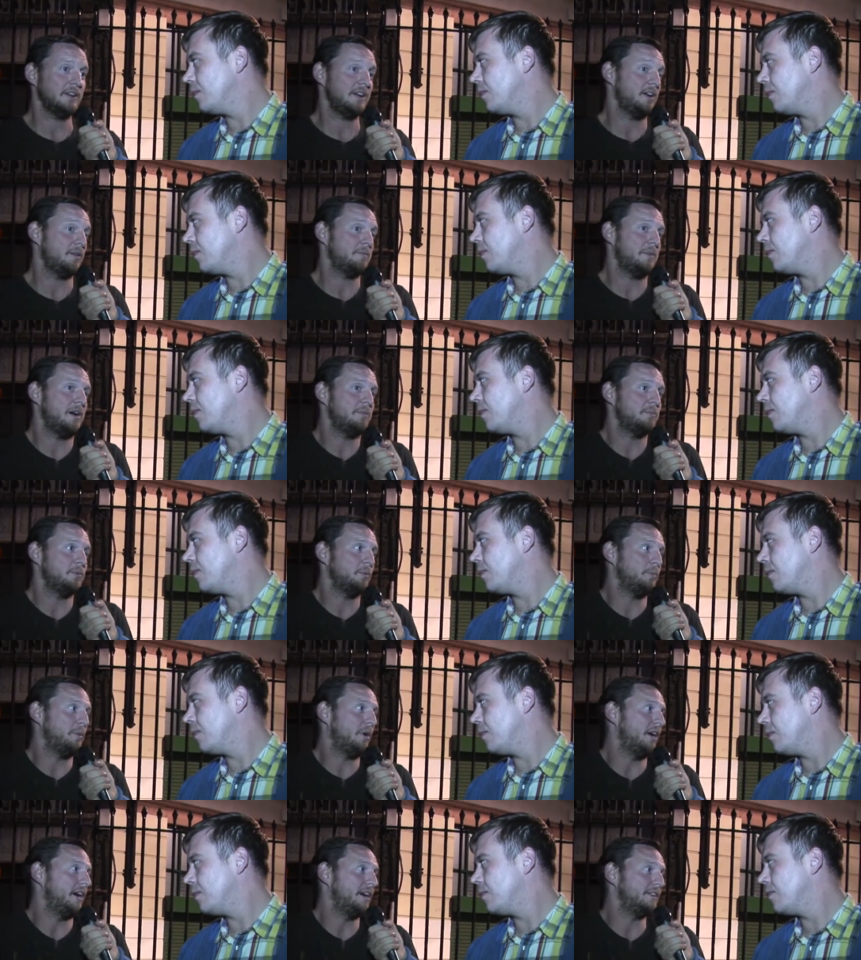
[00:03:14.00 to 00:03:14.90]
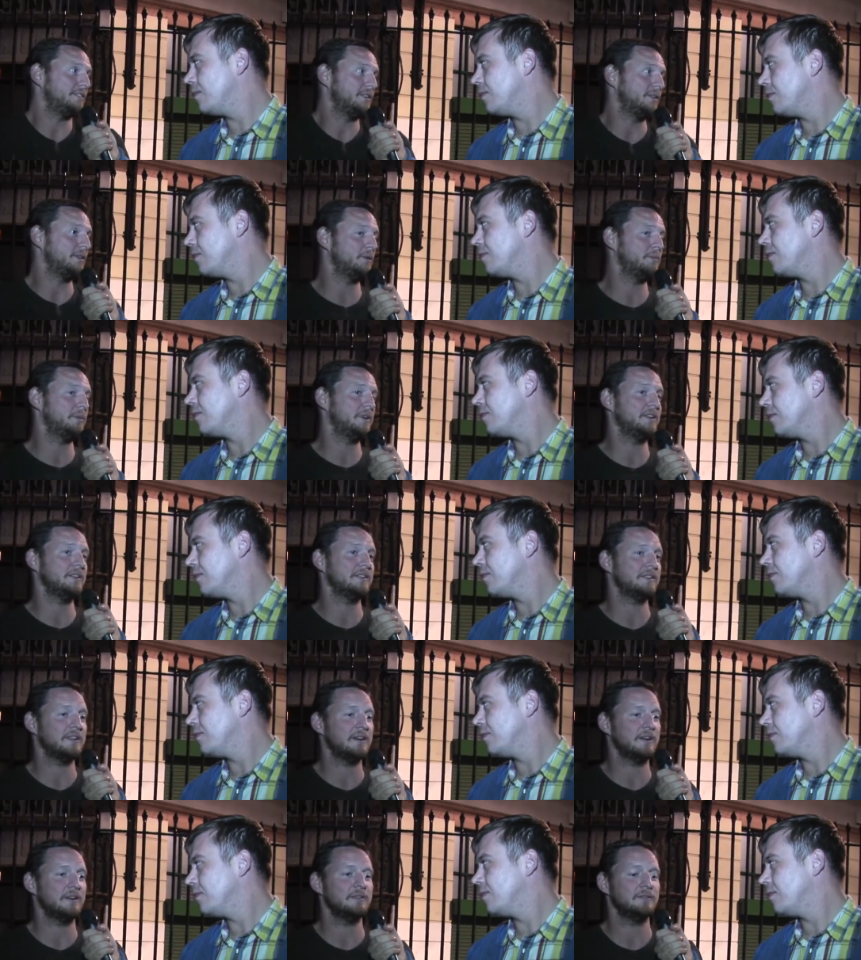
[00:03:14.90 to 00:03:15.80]
Speaker 1: yeah, I'm humbled by it. Do you know what I mean?
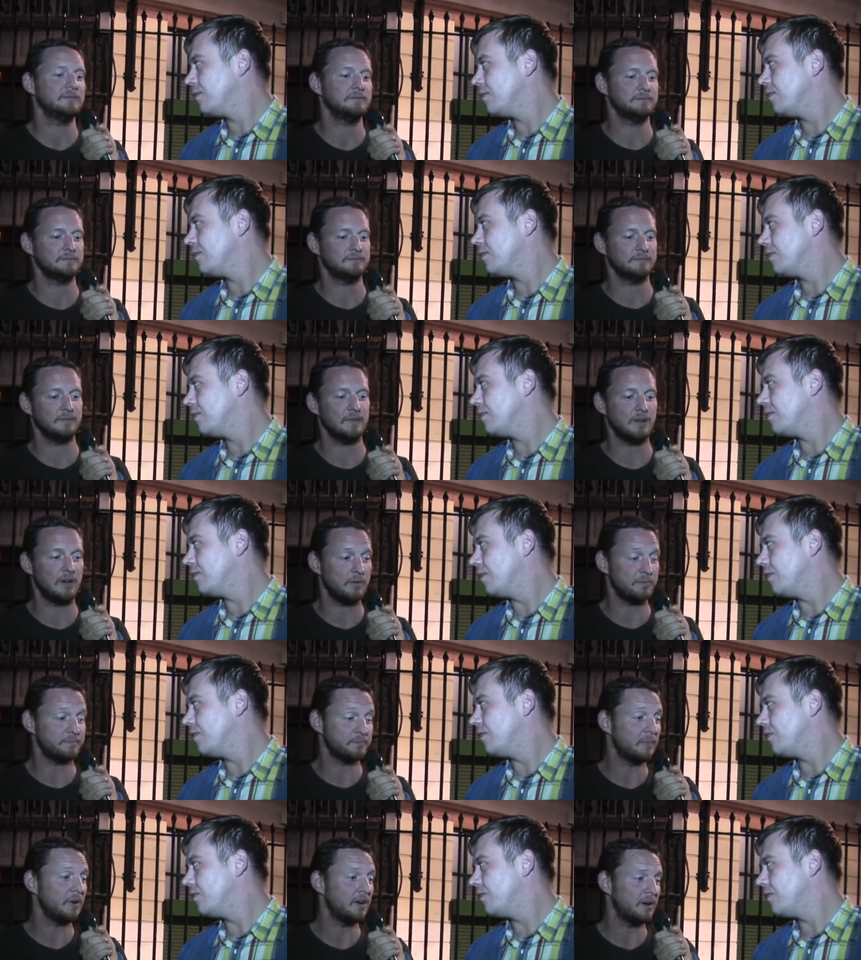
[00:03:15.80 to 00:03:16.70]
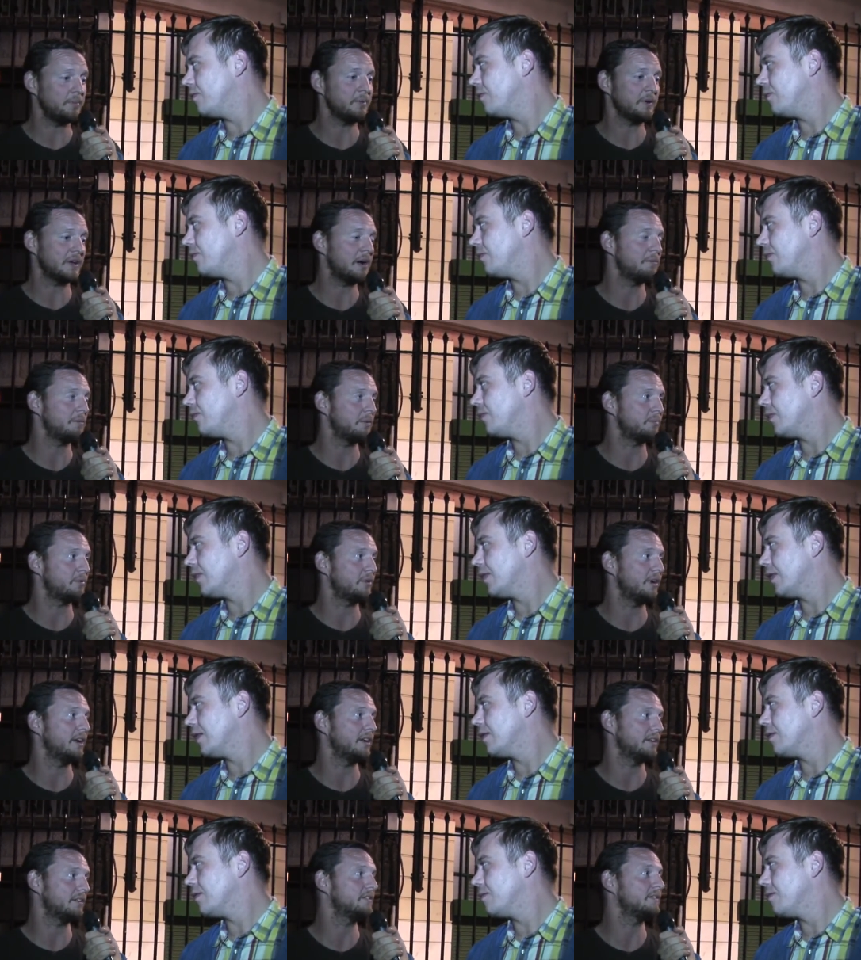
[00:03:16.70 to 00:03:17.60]
So i will i become a
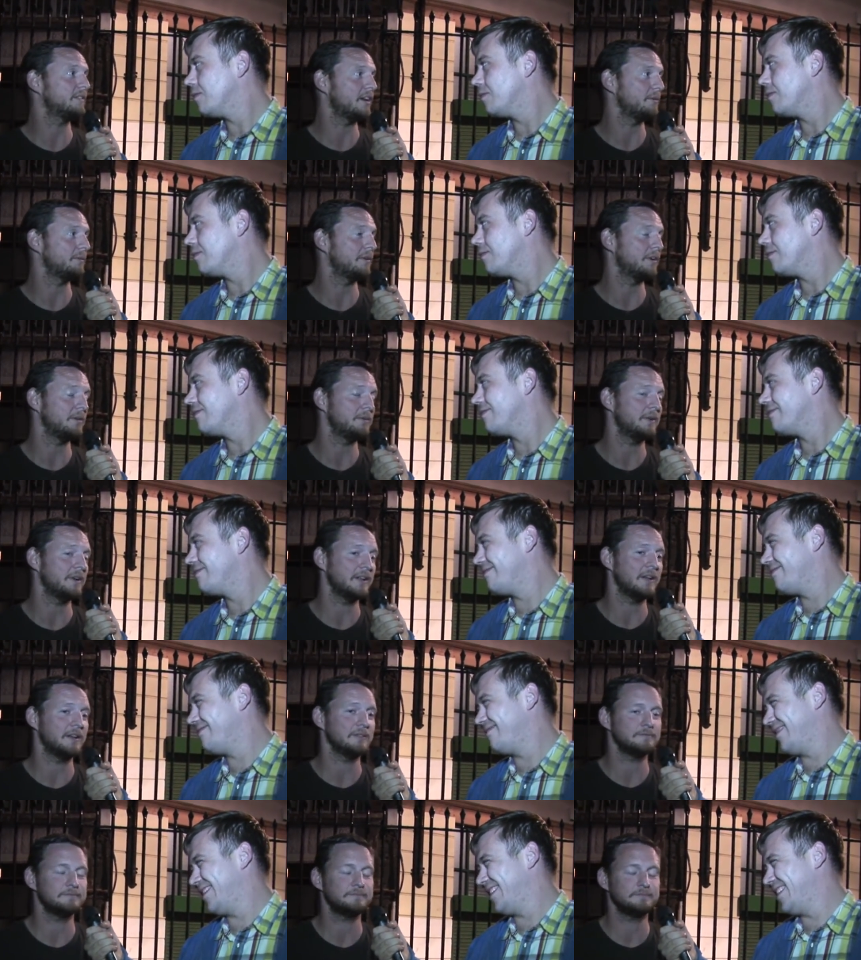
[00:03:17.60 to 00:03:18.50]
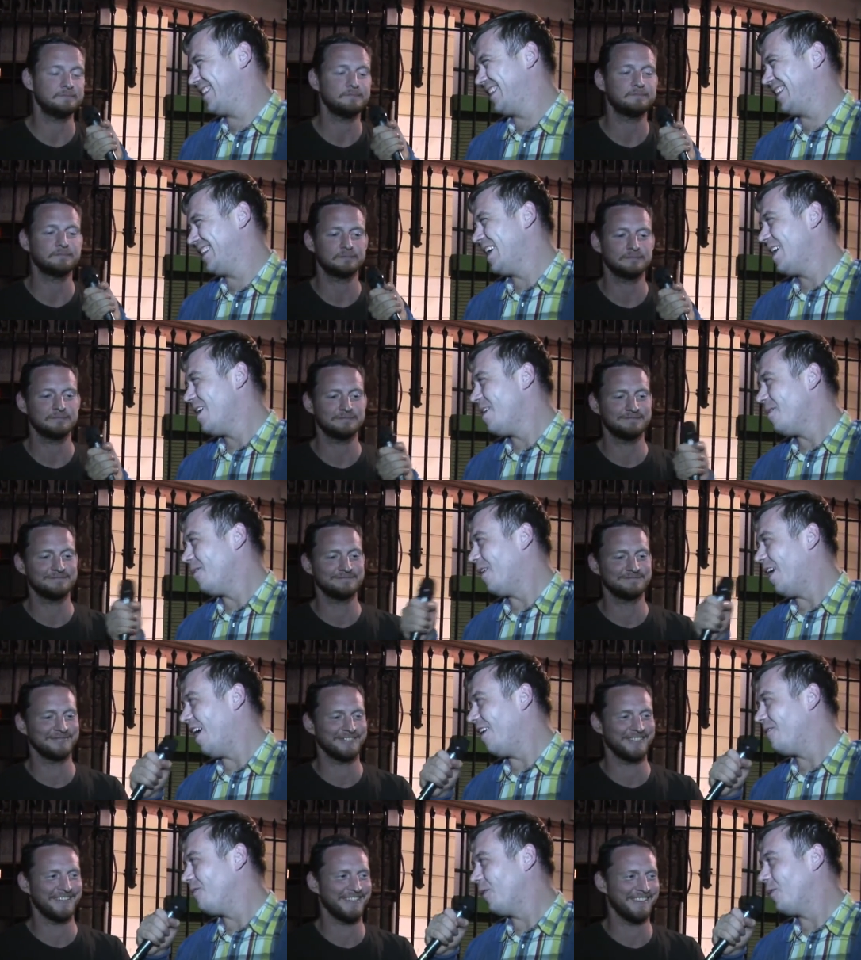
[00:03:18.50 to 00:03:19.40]
prick. Don't worry about that.
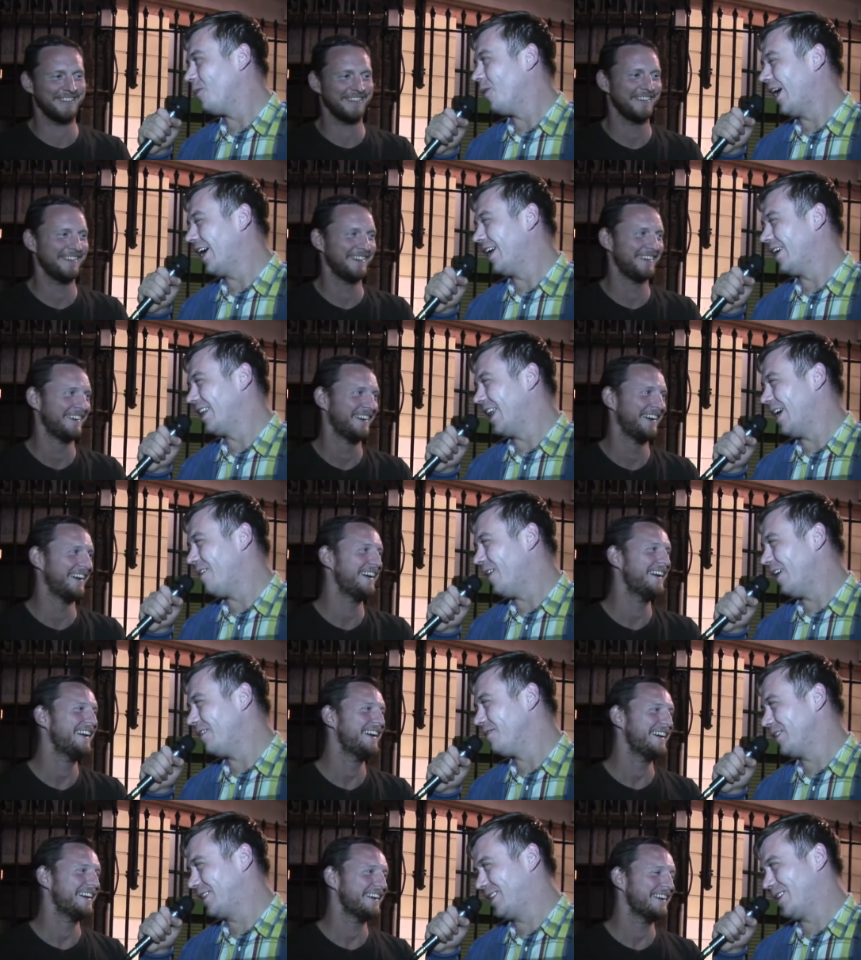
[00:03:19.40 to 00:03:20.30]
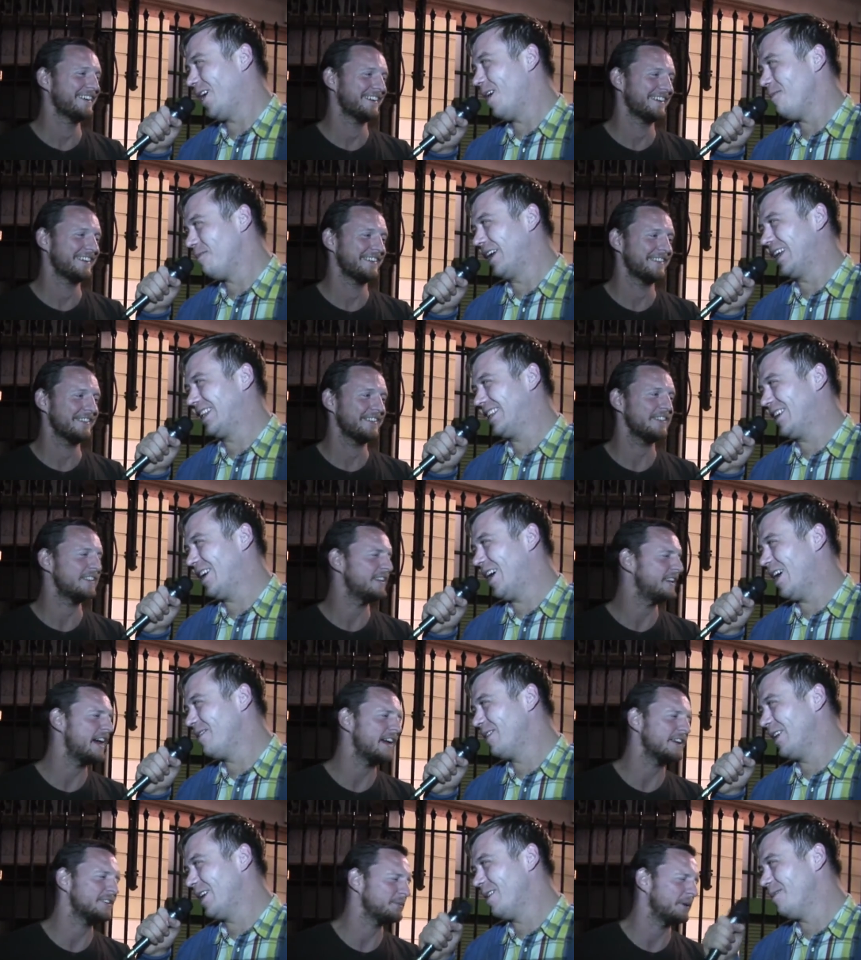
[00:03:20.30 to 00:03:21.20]
Well, we'll wait on that
Speaker 2: one for time, bit of
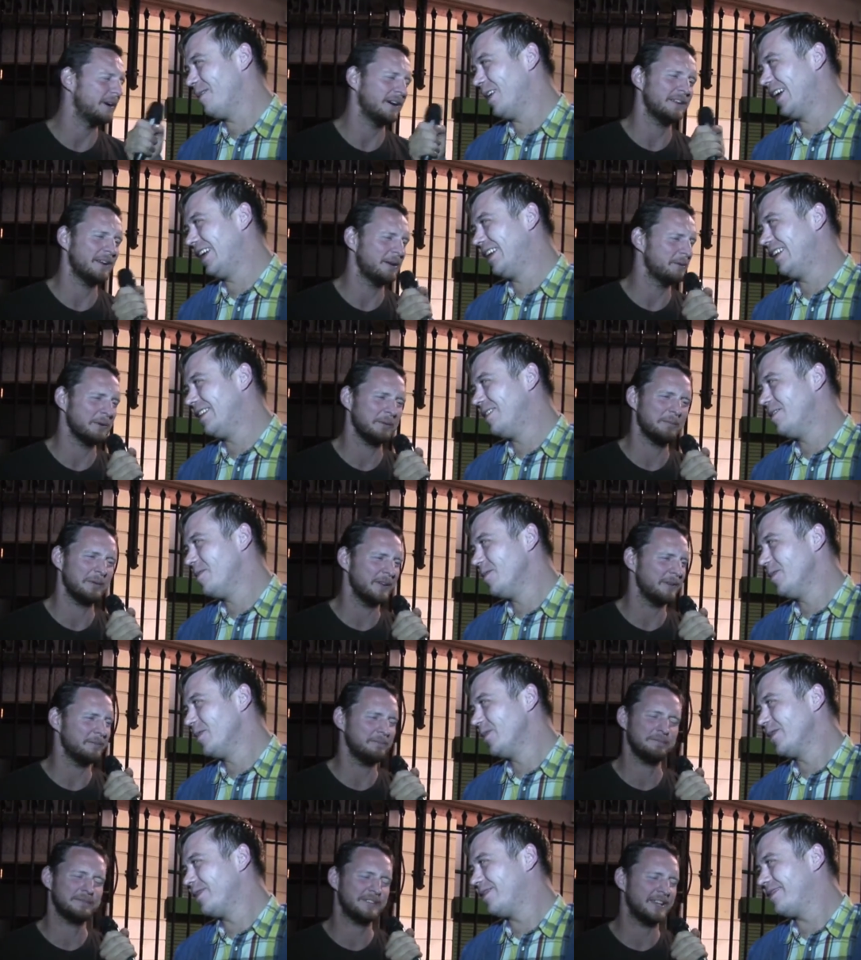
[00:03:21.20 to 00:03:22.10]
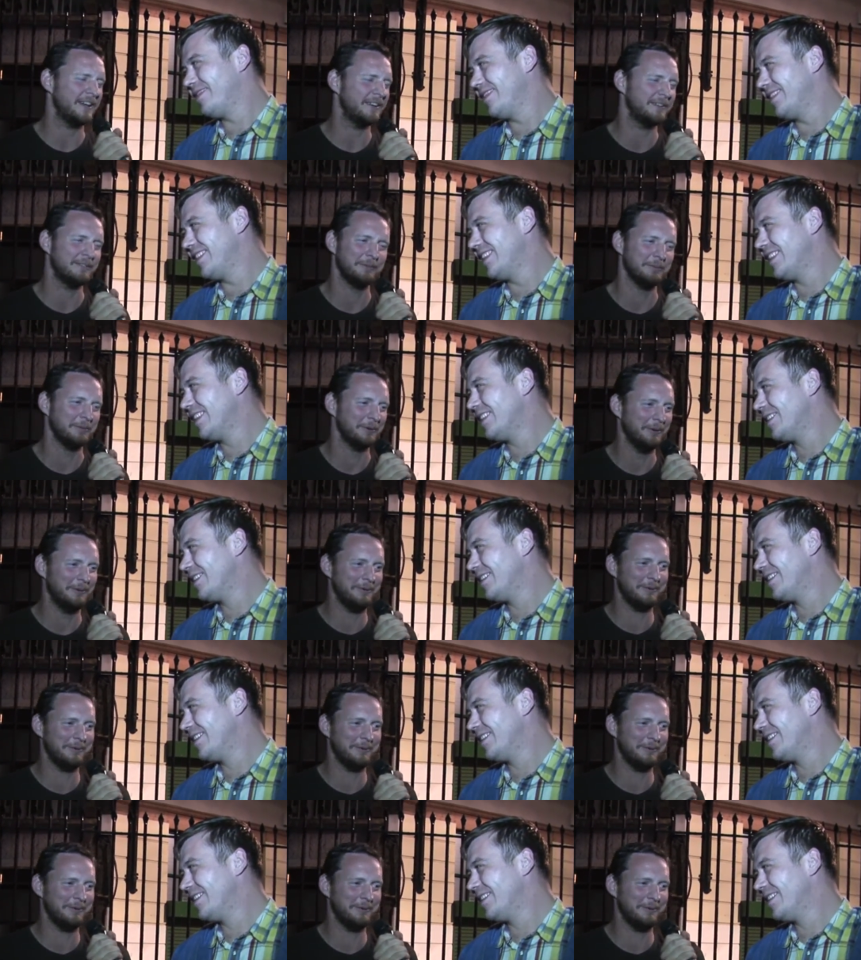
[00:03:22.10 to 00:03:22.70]
time. You know what I mean? I'm going to be terrible.